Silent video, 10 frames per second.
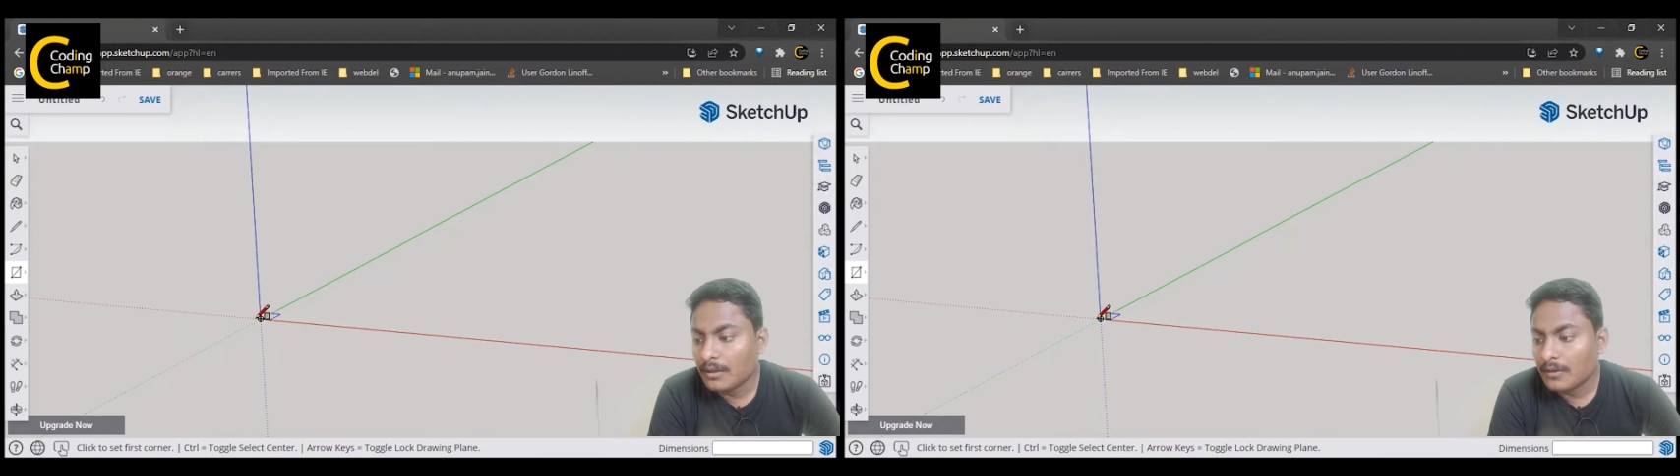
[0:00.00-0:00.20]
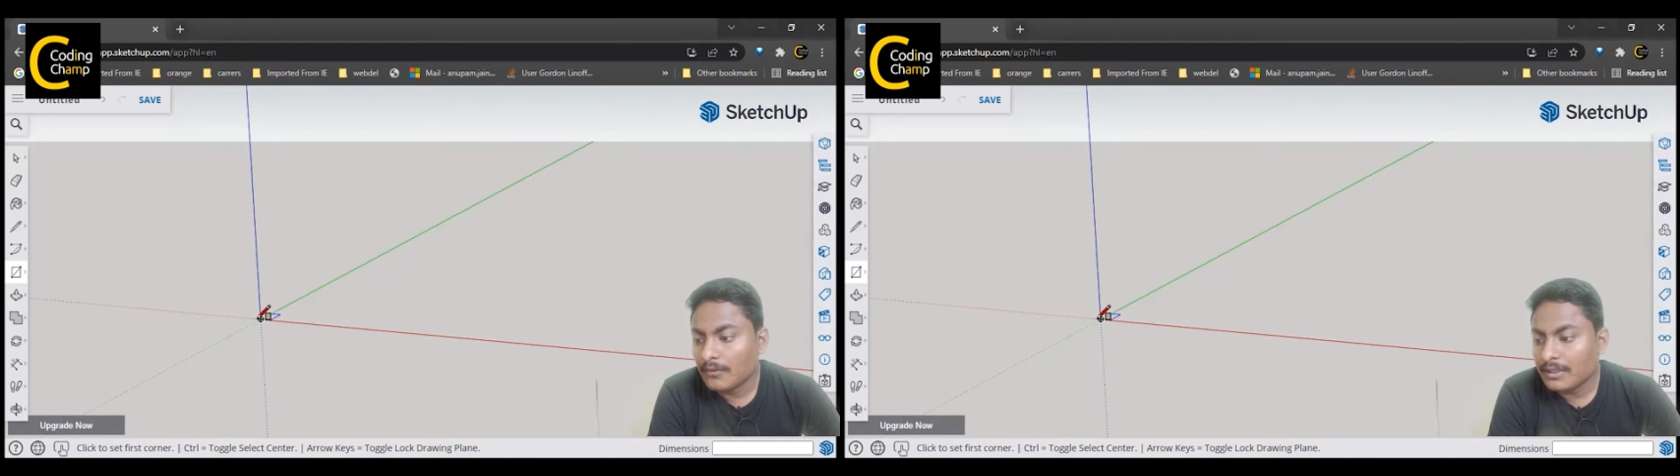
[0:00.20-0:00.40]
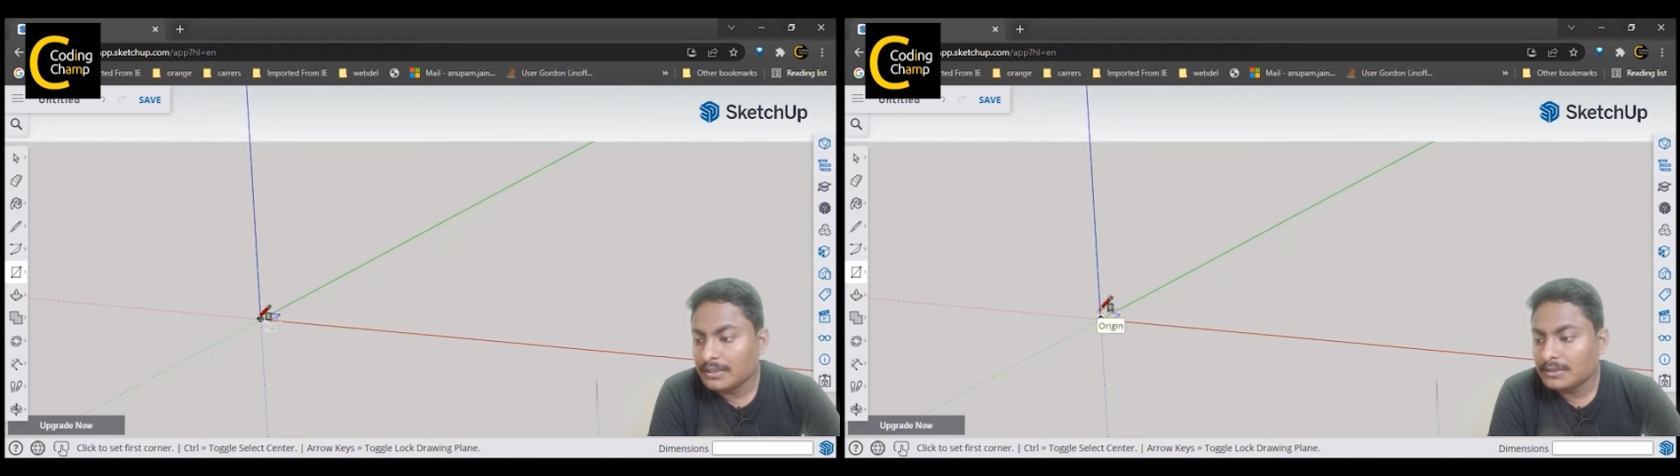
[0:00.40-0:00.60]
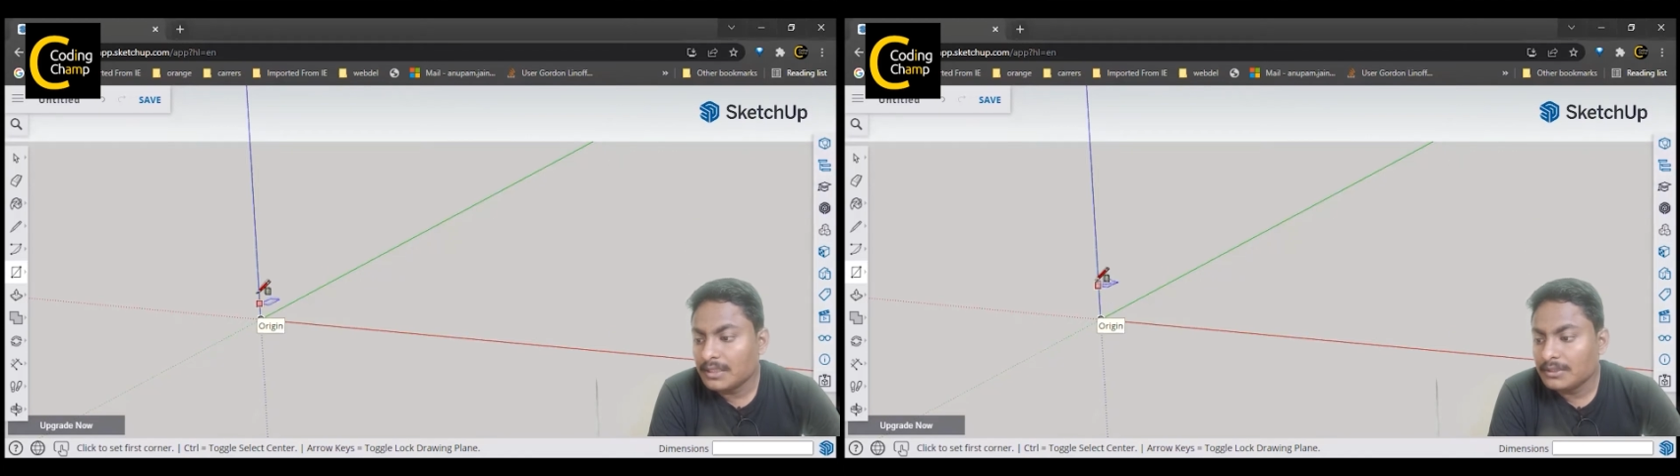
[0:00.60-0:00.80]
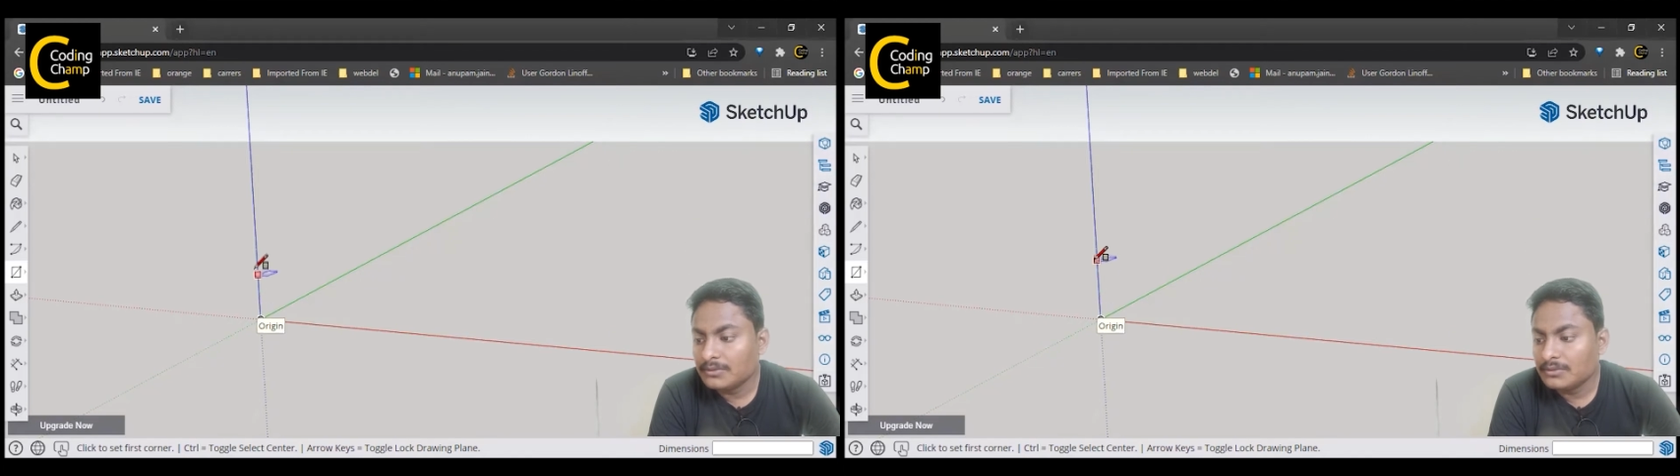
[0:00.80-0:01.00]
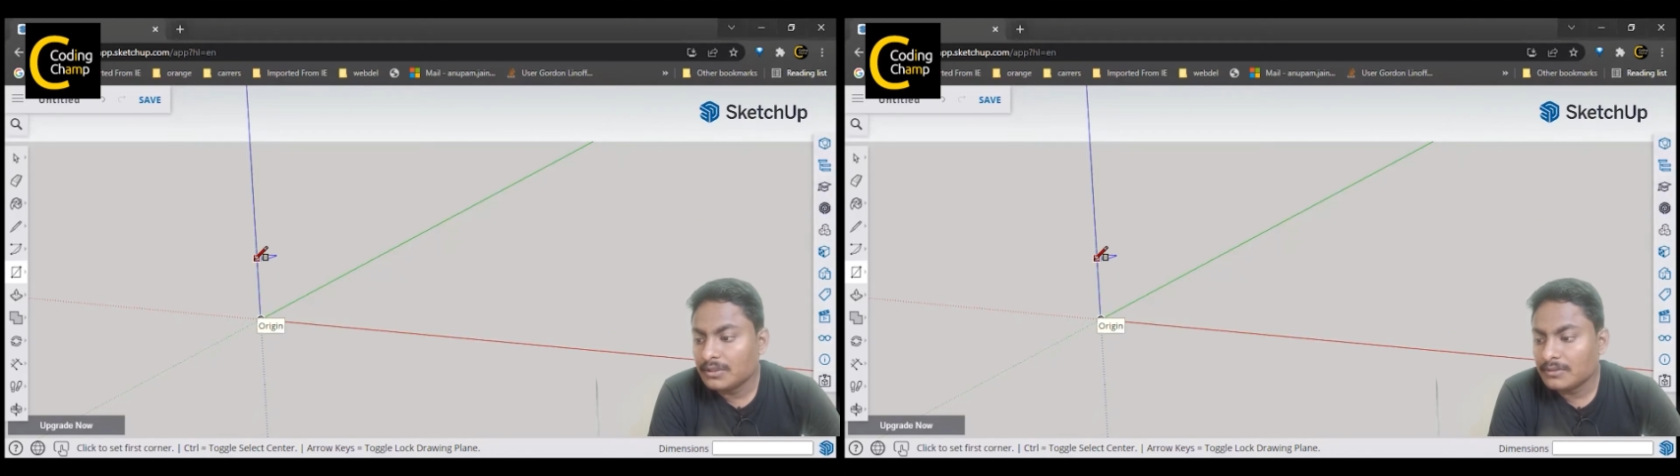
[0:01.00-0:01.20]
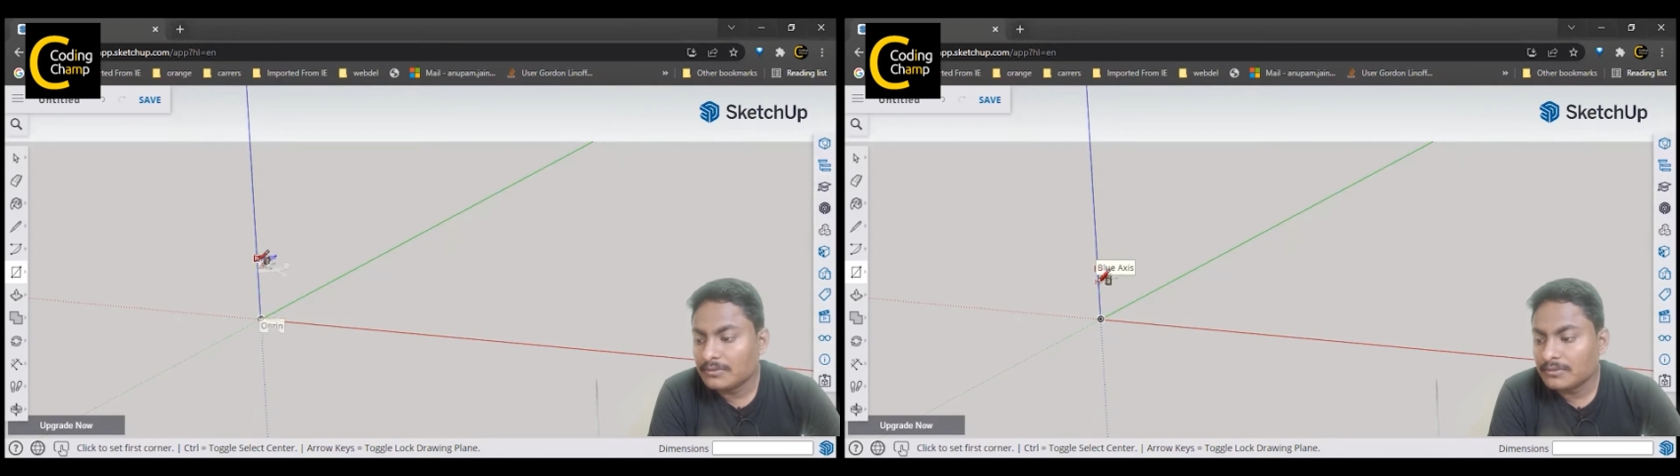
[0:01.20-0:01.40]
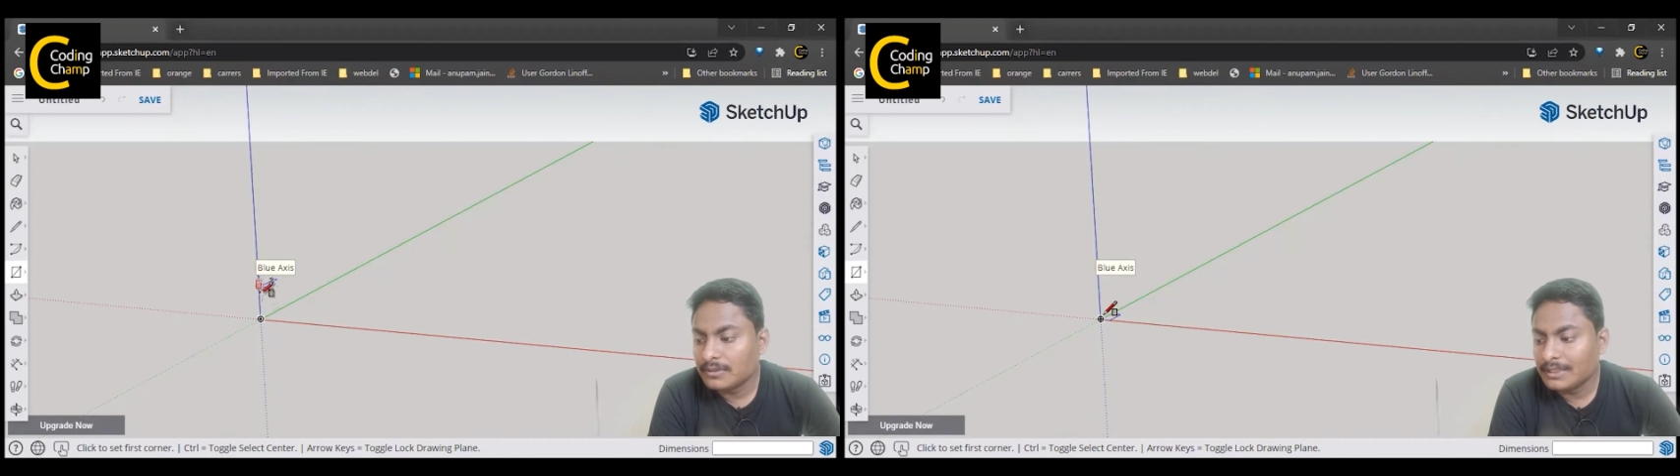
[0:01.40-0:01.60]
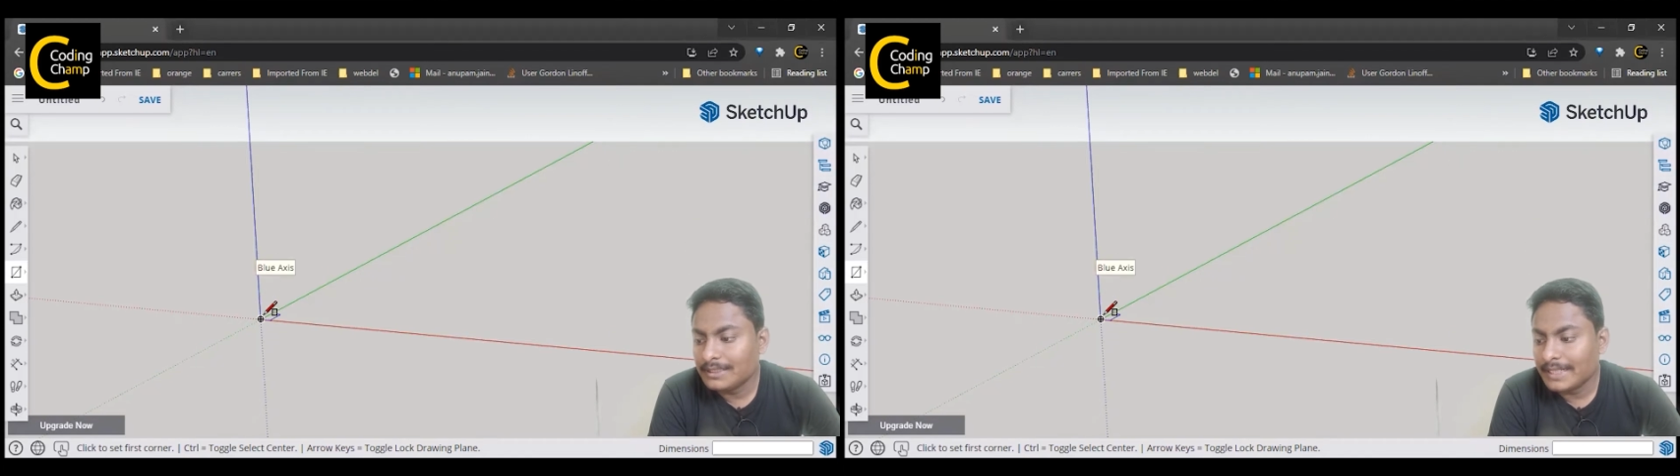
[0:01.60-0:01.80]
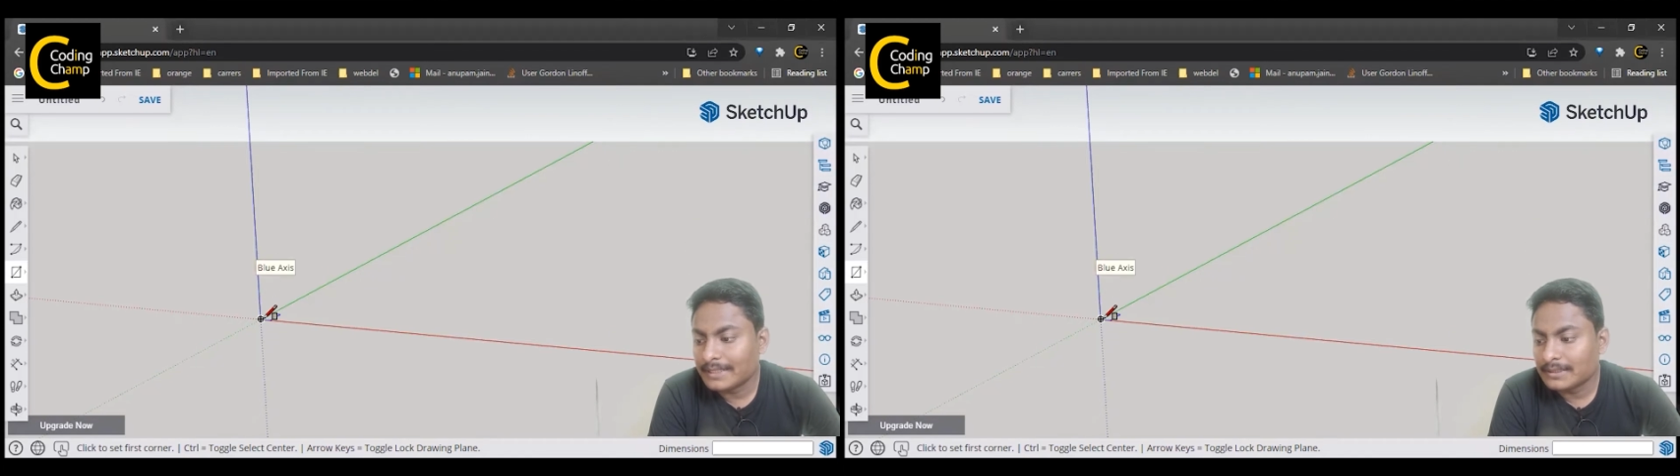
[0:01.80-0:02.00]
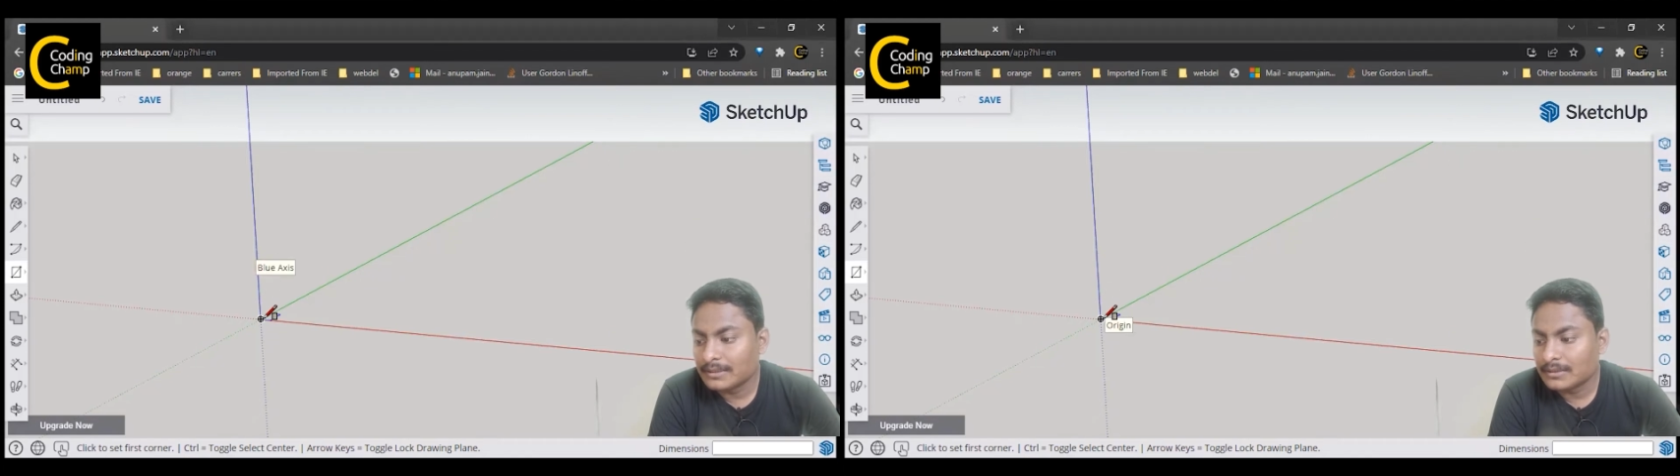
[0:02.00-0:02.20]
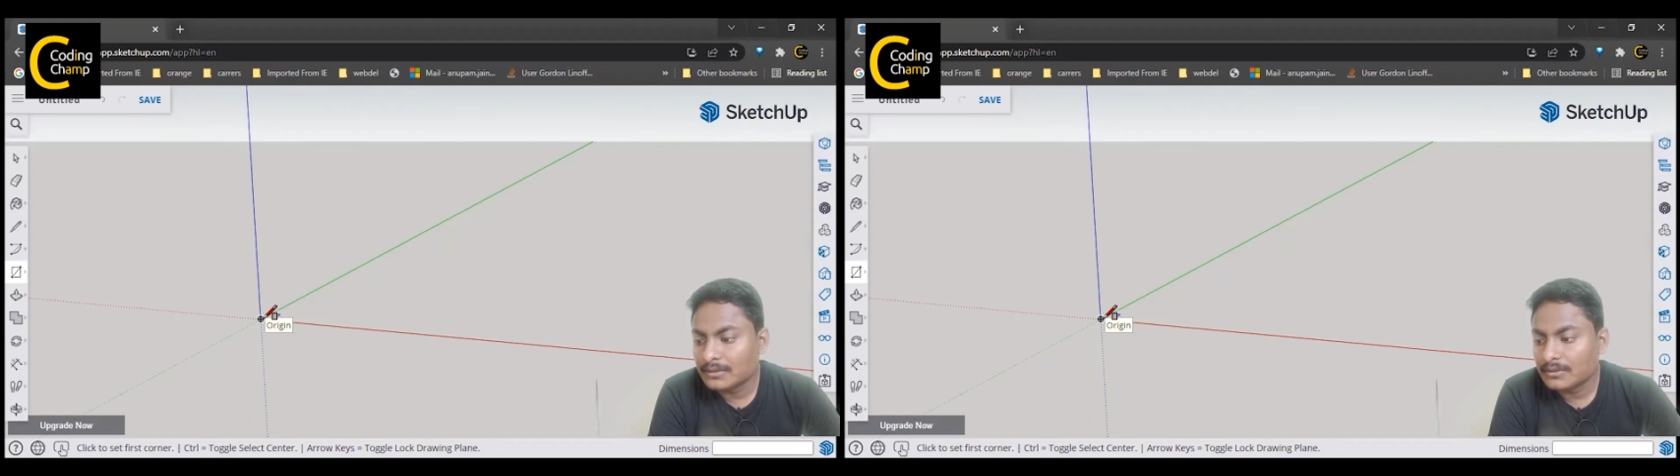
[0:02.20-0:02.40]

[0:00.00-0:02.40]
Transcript: what is the use of these axes?